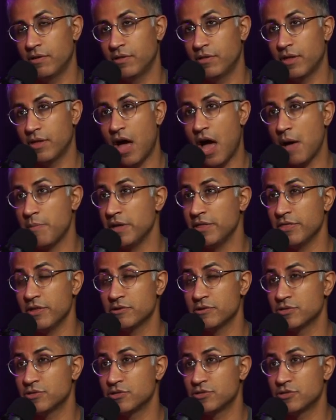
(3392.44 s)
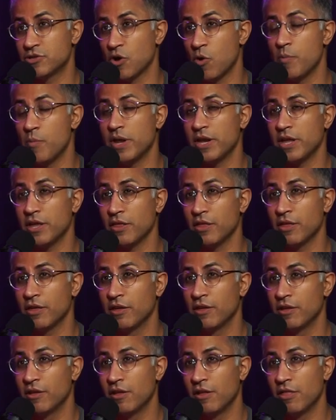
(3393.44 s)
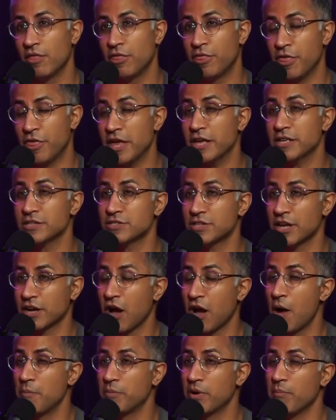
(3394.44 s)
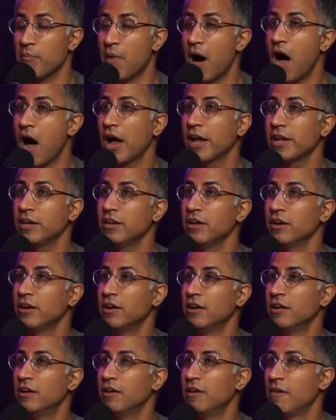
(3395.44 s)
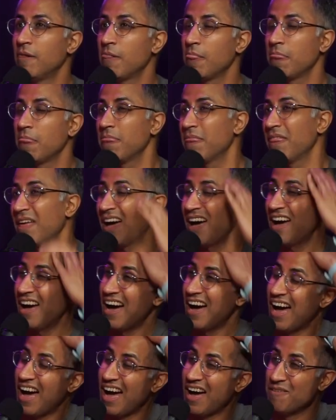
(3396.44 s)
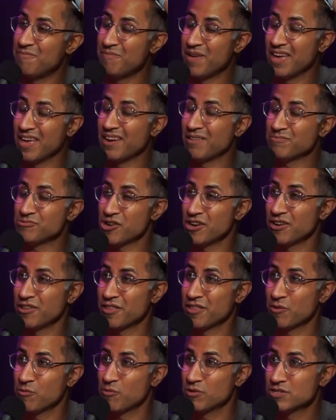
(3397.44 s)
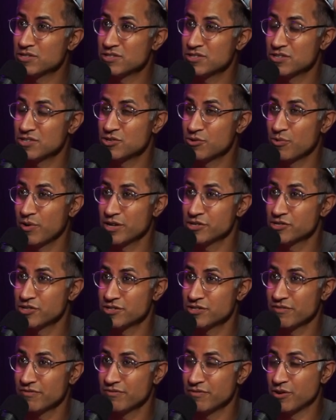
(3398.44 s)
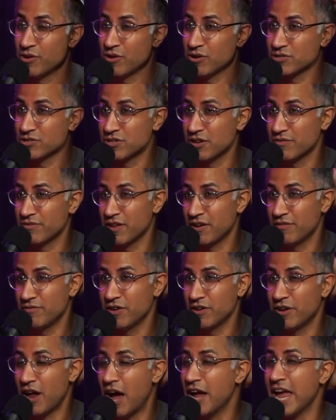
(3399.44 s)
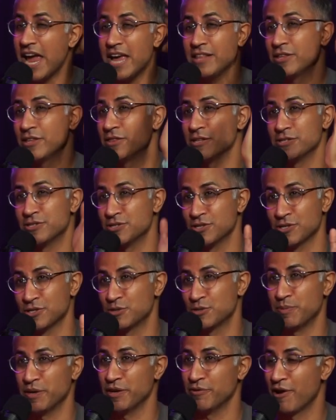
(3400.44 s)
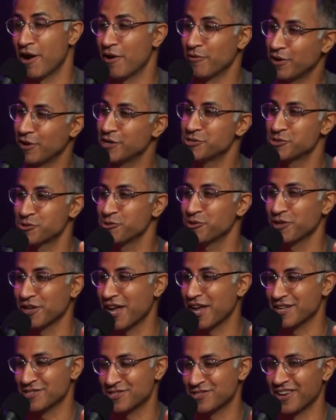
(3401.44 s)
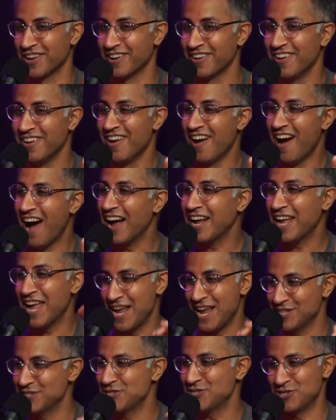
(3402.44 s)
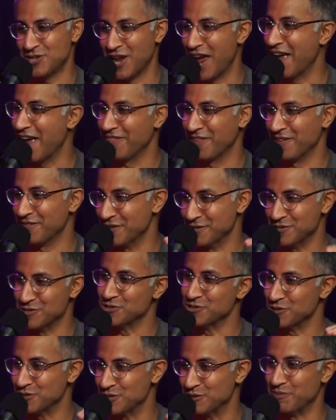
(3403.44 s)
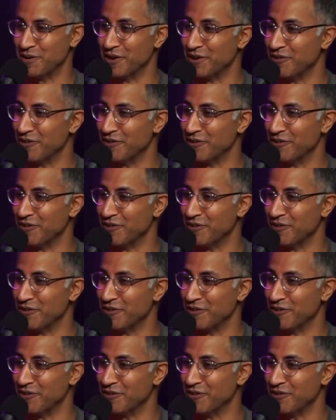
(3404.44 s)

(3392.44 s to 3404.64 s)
I mean, there's so many things that come to mind. Ah, oh, man, I'm trying to think what situations of New York stuff that I've done. I hate that this is a speed round. I truly can't stand. I can't stand that this is a speed